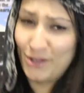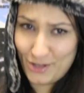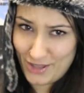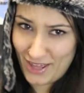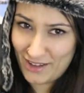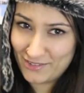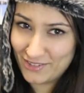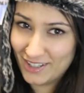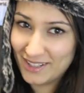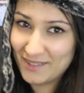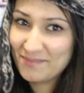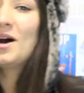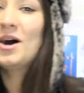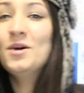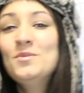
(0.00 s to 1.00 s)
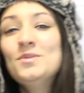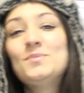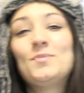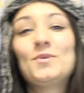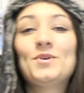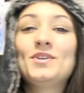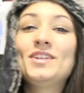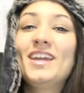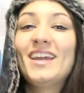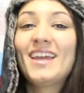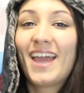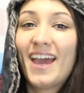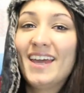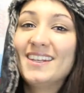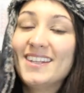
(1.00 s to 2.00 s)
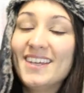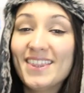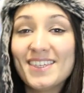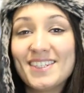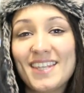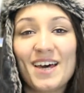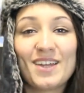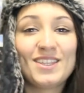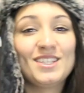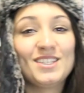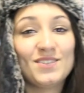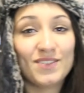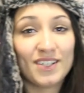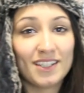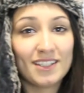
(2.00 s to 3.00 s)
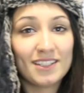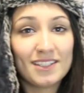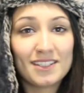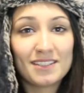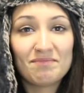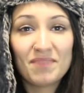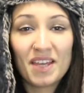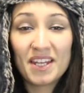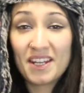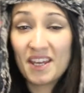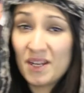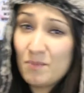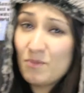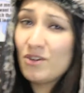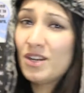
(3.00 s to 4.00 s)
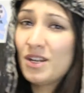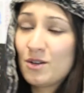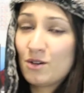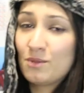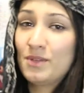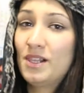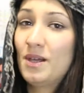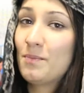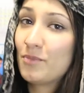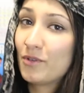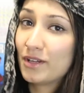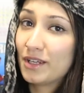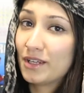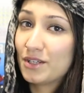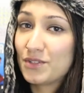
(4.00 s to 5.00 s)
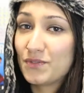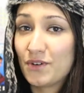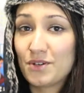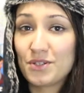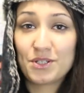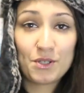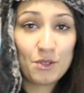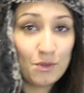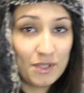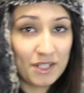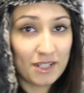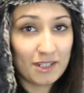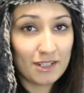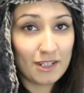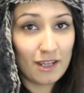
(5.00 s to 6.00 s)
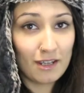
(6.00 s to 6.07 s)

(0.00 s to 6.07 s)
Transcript: But not that far. I was born in Kent in the southeast of England, and I had a pretty normal upbringing as far as school was